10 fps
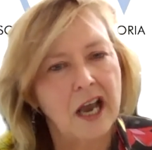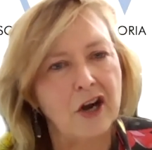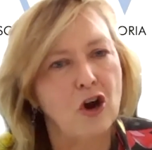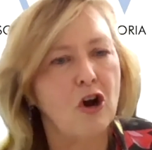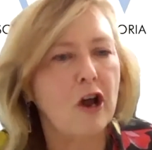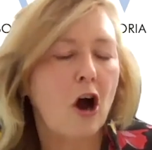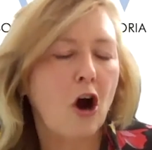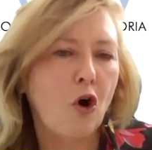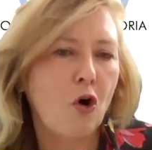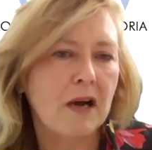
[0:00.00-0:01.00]
And I
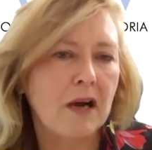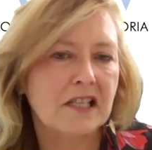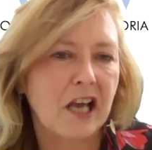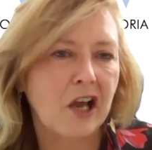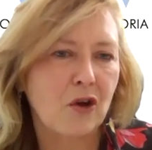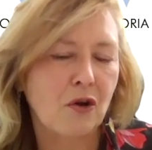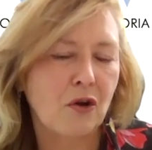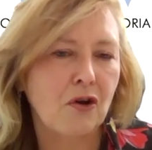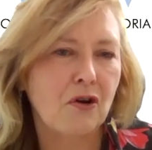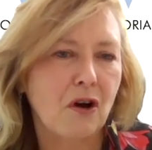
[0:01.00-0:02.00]
always say,
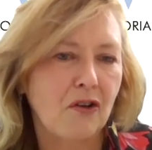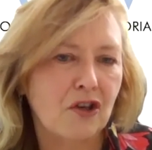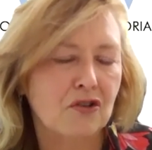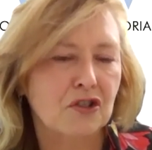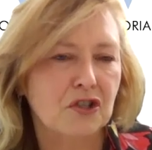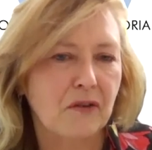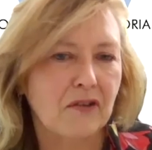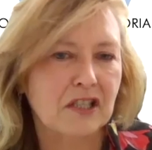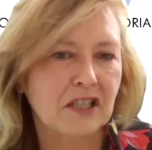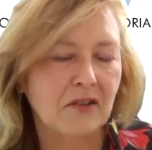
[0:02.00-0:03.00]
err on the
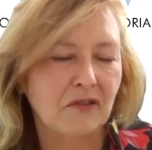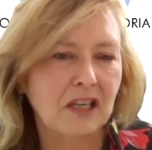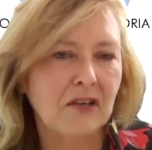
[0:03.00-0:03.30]
conservative.